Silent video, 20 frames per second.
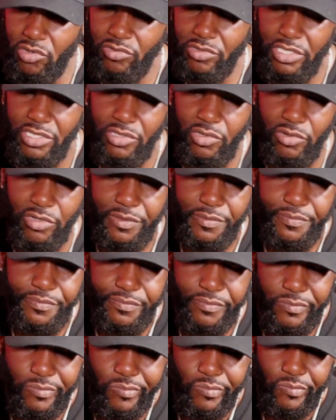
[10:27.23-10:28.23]
knocked on the
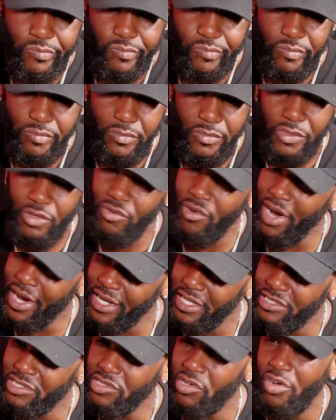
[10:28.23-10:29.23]
door.
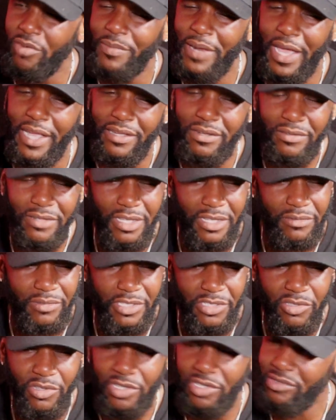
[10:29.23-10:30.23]
Right? So I'm like,
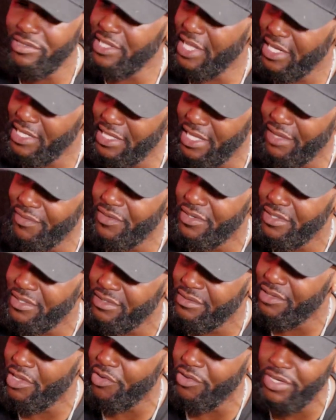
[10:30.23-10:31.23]
okay, what's going on? Like
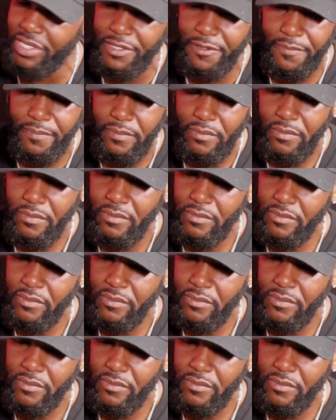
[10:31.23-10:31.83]
11:30.